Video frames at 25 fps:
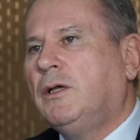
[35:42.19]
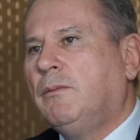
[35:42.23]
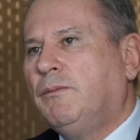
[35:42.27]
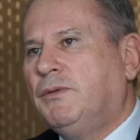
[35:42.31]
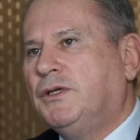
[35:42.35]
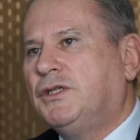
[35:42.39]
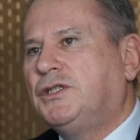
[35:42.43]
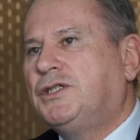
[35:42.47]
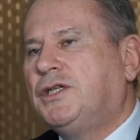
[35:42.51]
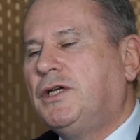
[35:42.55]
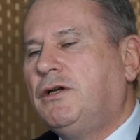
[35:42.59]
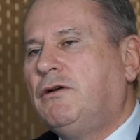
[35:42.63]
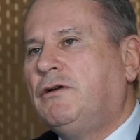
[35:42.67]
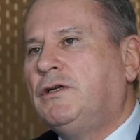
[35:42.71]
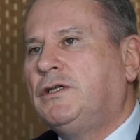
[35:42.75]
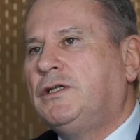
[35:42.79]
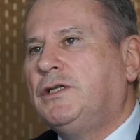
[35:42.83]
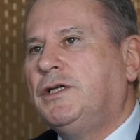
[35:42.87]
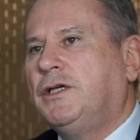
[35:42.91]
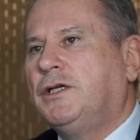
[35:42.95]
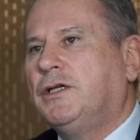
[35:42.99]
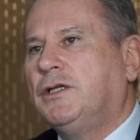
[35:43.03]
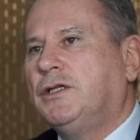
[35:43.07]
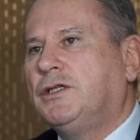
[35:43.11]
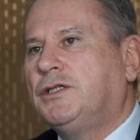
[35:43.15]
but
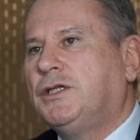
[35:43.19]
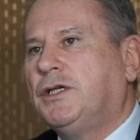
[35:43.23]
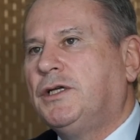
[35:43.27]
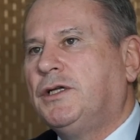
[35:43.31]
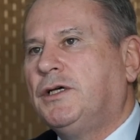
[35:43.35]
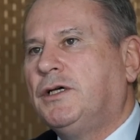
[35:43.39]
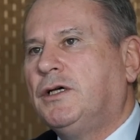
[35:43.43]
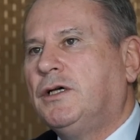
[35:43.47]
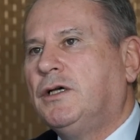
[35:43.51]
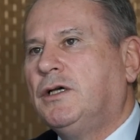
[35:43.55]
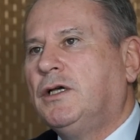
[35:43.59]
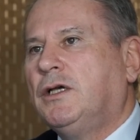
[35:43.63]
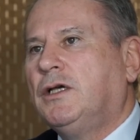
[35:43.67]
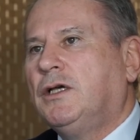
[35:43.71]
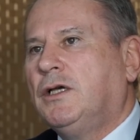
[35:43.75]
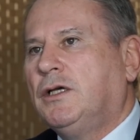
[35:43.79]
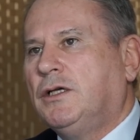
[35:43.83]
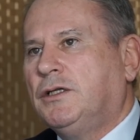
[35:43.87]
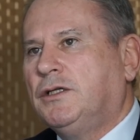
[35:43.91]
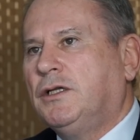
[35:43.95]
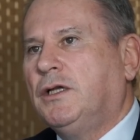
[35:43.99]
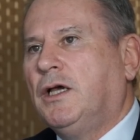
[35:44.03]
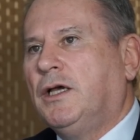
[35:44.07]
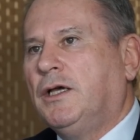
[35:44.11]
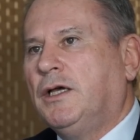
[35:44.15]
seriously consider
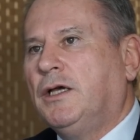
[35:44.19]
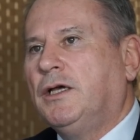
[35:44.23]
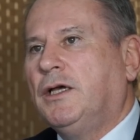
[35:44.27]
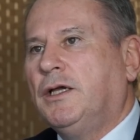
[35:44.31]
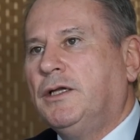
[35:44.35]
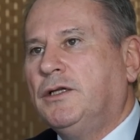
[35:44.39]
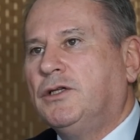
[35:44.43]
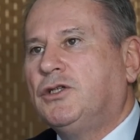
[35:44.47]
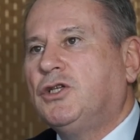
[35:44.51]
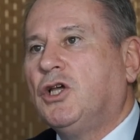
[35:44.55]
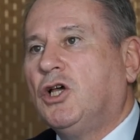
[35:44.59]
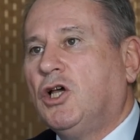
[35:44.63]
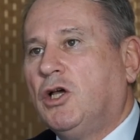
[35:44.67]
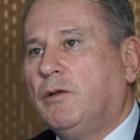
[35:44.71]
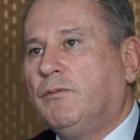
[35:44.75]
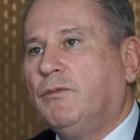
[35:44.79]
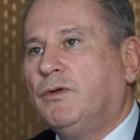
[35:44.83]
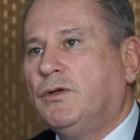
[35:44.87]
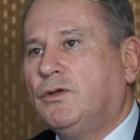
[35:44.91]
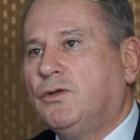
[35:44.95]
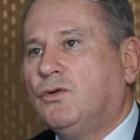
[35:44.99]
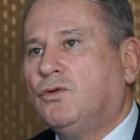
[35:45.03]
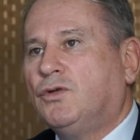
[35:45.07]
internment